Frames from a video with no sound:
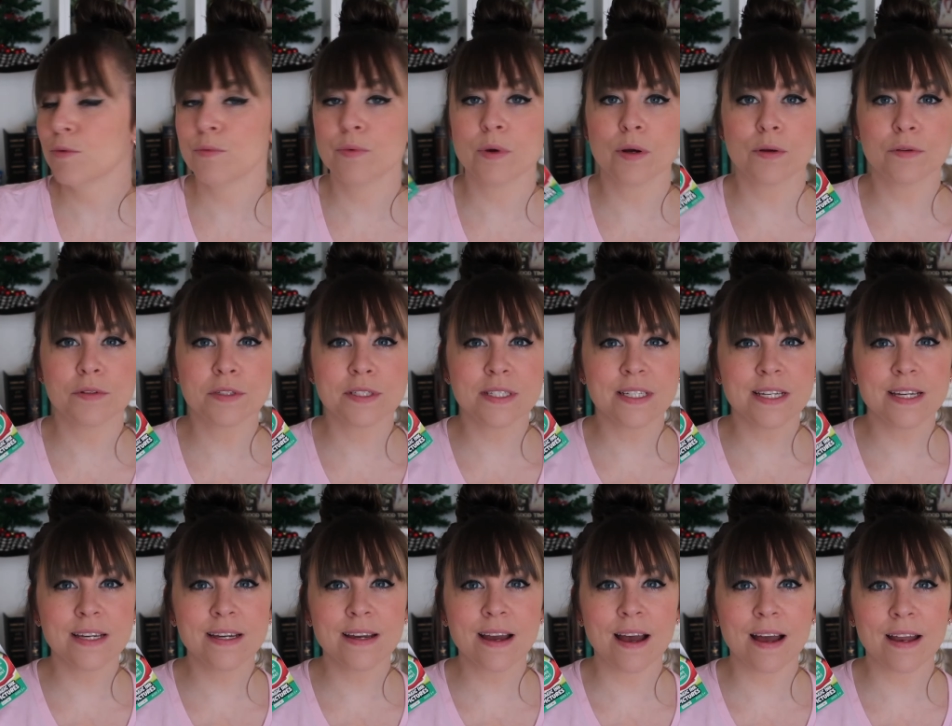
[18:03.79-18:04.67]

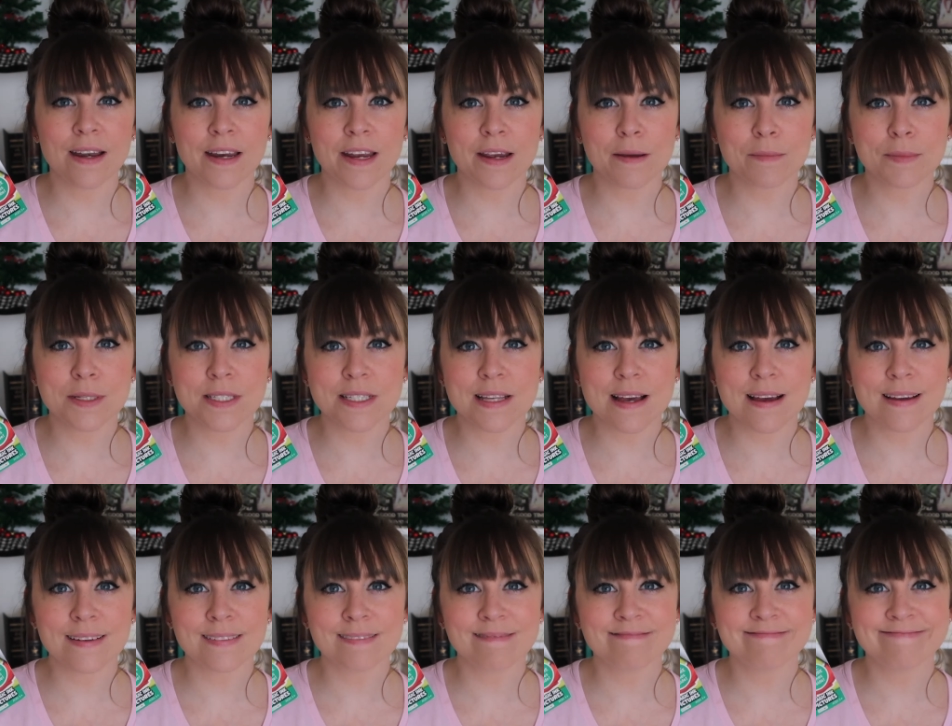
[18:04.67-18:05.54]
Rosie on
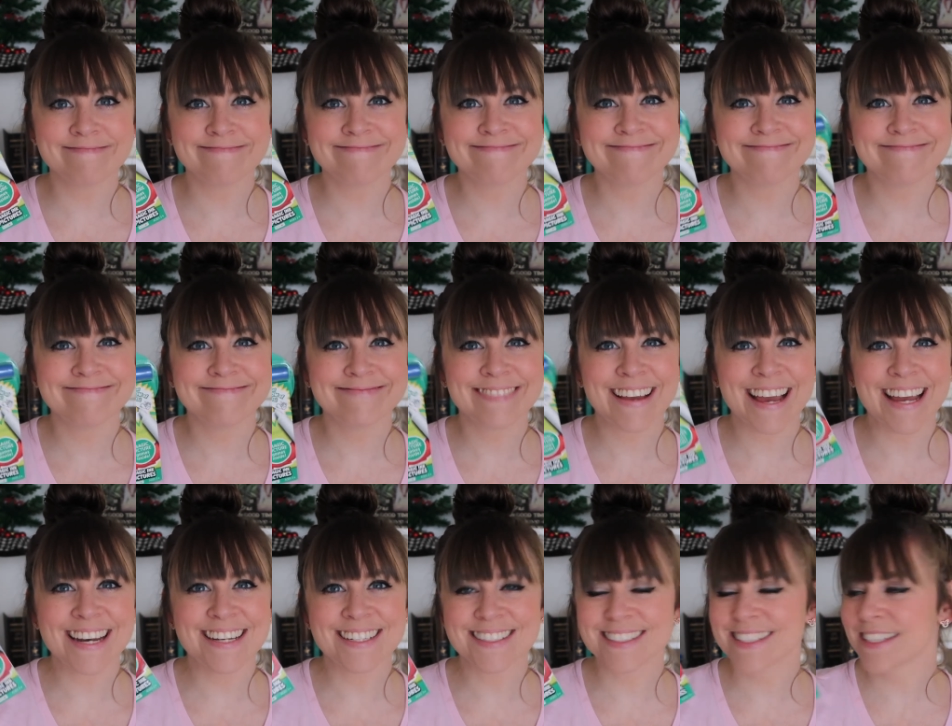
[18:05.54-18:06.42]
Amazon
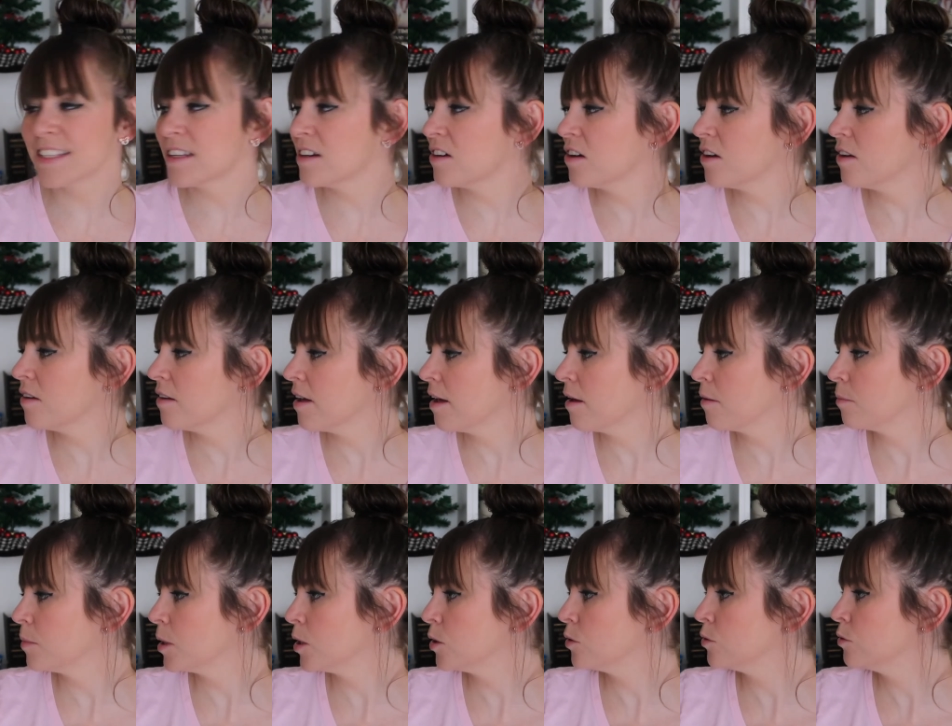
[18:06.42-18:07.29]
and it's little
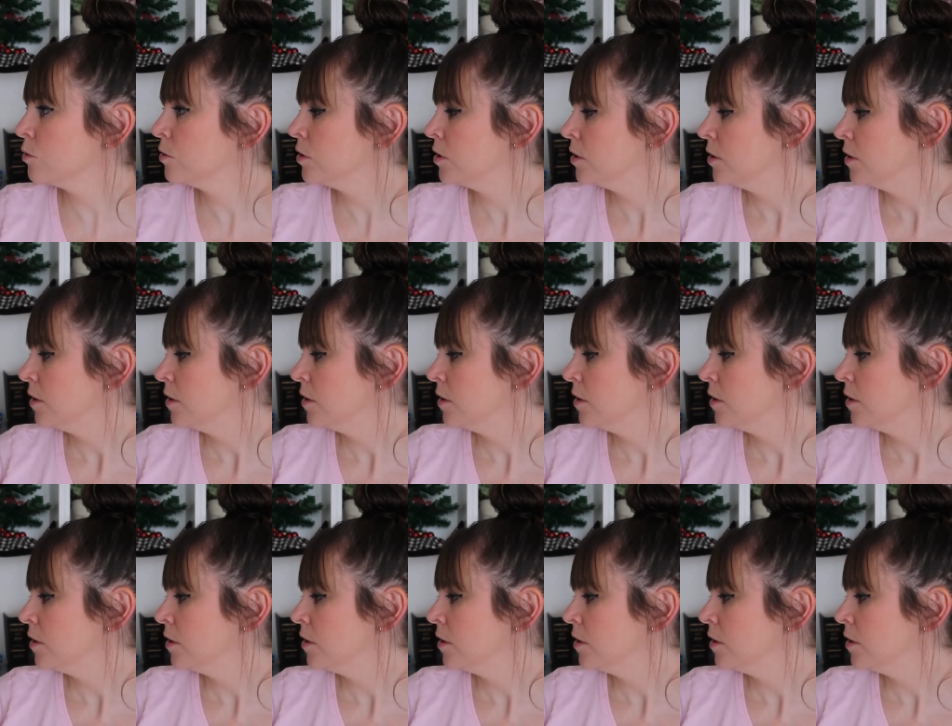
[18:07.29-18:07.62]
Elmo.